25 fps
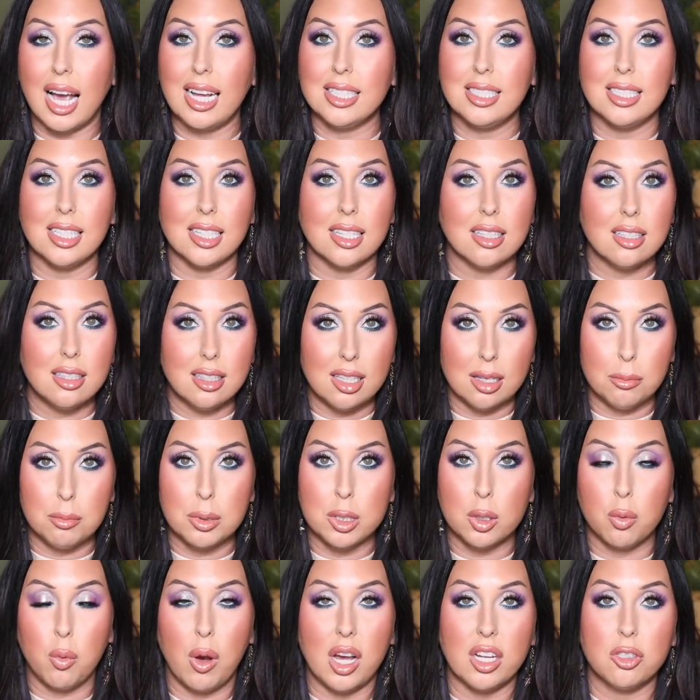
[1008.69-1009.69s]
I did a lip
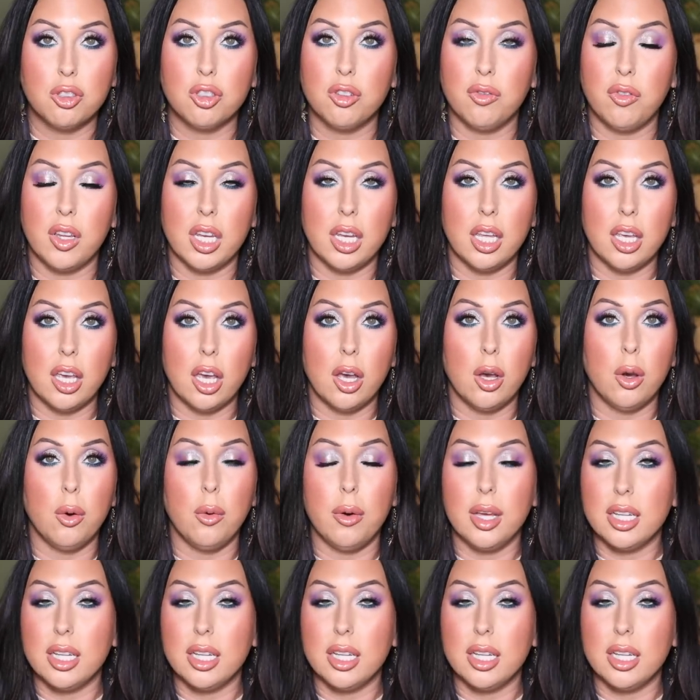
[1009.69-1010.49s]
swatch video.